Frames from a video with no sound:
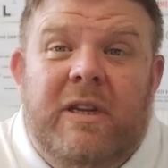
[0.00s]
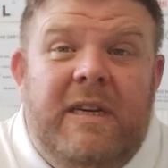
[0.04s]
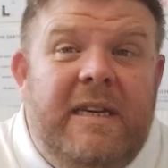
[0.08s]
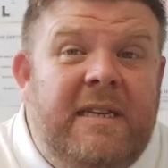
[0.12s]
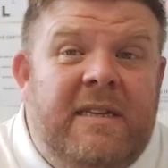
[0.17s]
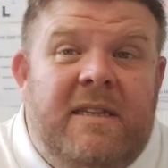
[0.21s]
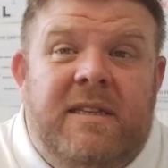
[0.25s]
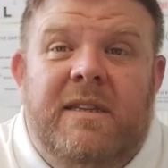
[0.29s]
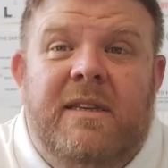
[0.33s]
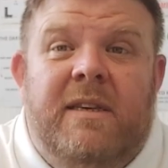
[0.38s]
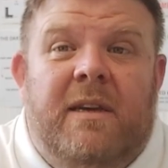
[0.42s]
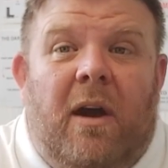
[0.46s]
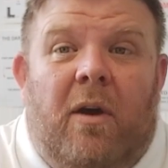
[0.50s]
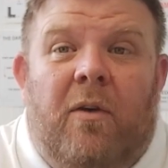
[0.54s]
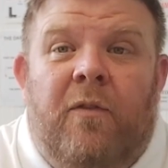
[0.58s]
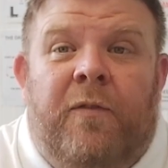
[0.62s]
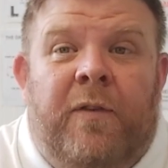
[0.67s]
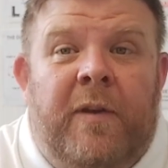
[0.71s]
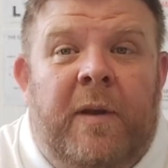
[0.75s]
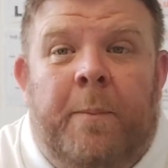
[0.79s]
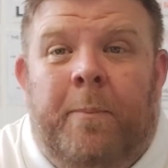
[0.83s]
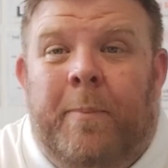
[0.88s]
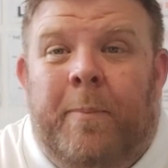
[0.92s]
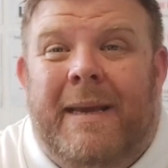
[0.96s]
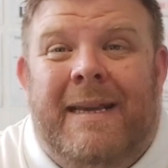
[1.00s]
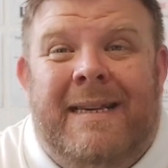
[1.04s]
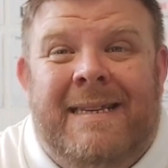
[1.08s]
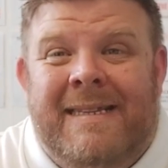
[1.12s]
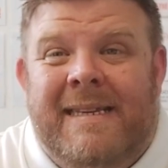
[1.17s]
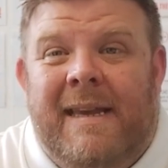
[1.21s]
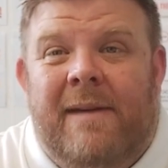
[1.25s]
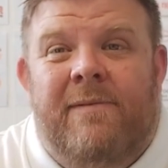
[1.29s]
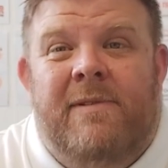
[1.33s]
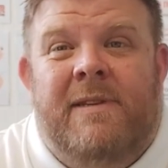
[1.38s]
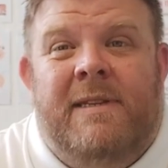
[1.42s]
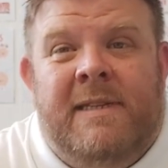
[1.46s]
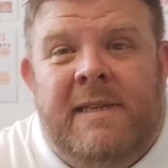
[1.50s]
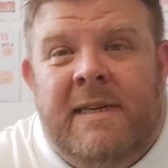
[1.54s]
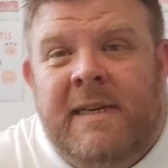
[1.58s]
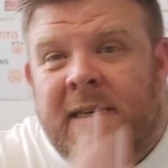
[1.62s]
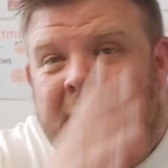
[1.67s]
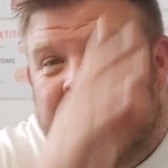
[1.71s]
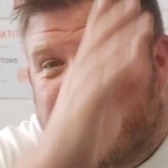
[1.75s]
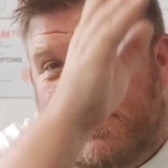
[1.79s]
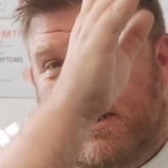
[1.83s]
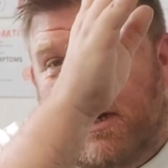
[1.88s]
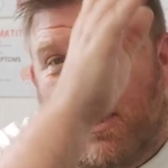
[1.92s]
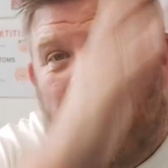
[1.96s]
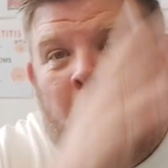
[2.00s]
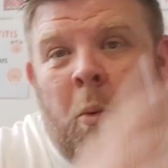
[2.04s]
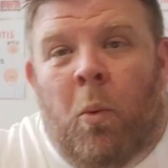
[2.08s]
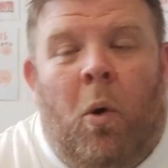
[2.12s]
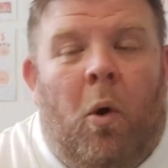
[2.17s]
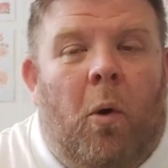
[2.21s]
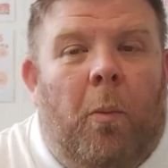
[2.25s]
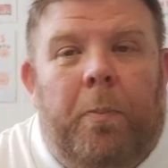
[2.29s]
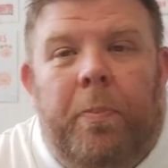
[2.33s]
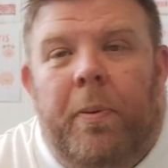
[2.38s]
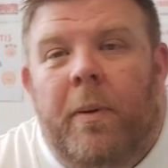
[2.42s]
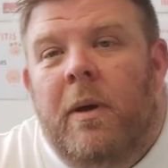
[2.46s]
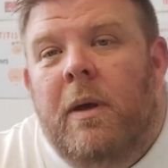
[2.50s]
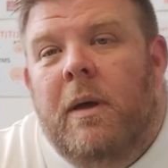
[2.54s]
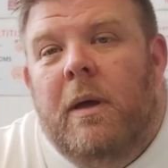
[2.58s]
easily go for the big 17 to go up.